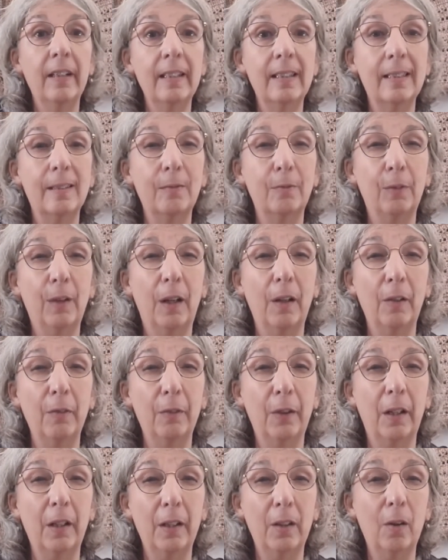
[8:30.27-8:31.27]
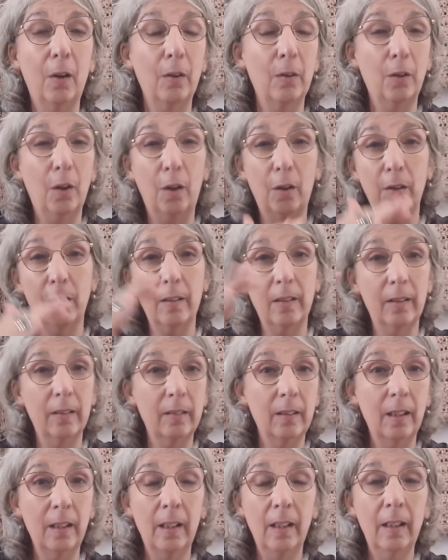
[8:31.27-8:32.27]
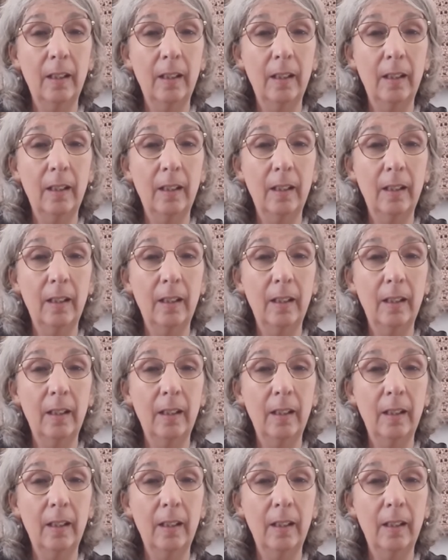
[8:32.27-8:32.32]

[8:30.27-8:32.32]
It's very cold. Northern